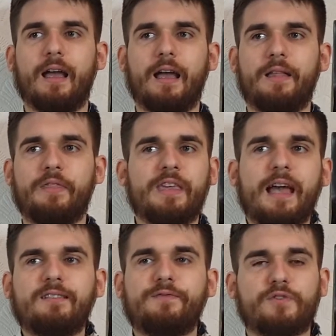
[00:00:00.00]
And
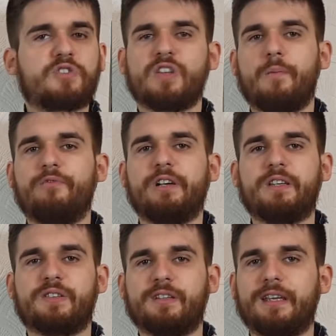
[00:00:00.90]
yet, for some
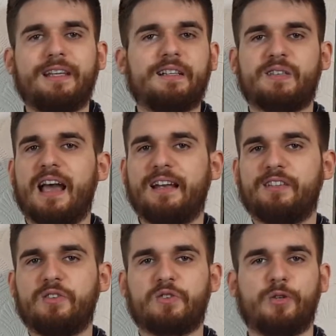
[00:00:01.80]
reason, he
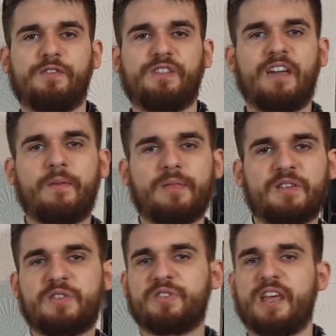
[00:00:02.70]
decided to sort of give him this
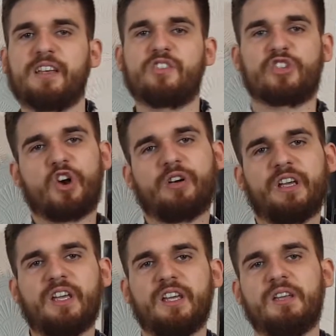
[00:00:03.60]

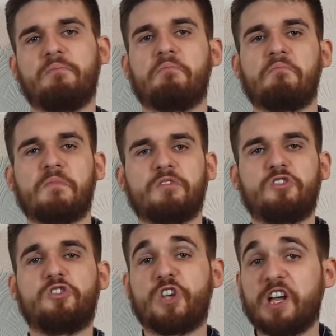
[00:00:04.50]
sing-songy,
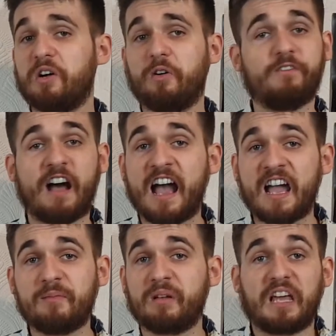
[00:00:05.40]
chill
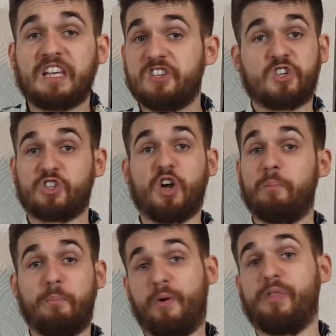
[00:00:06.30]
vibe, like he's just not
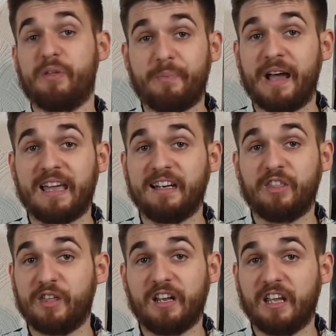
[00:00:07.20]
bothered by
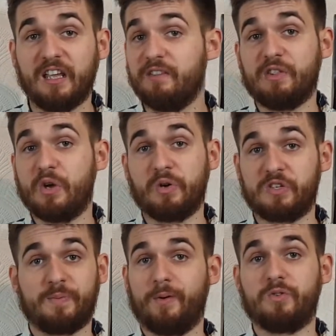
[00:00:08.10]
anything, even though he's
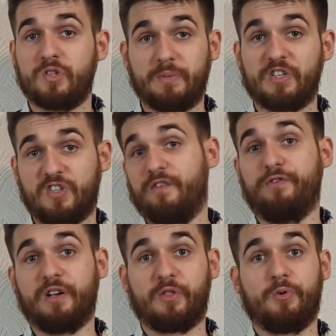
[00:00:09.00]
supposed to be
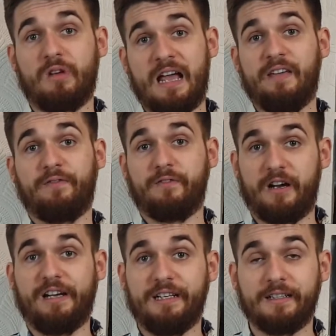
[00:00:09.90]
suffering through life,
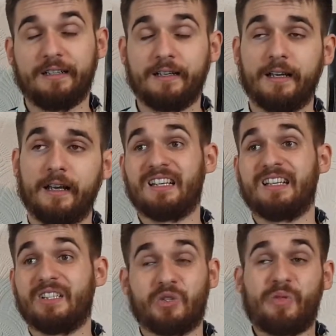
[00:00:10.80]
right?
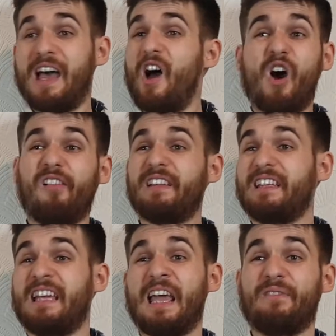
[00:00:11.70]
So that already
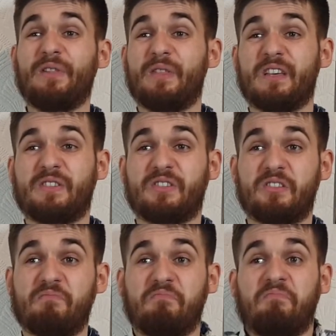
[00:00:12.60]
gave it this